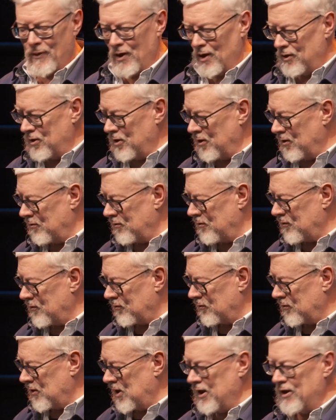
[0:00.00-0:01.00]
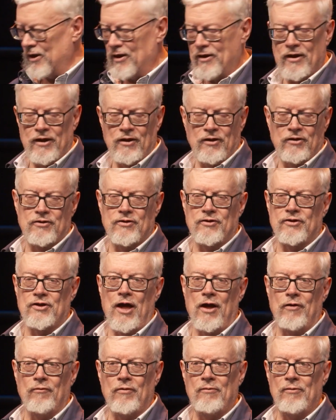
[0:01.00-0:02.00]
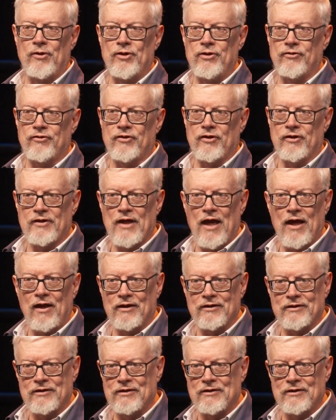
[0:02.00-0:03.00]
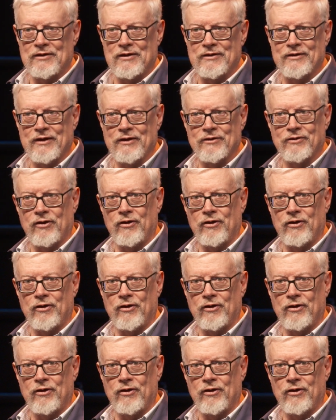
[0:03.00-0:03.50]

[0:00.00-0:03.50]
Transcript: You know, one of the things John Wimber used to tell us is he says,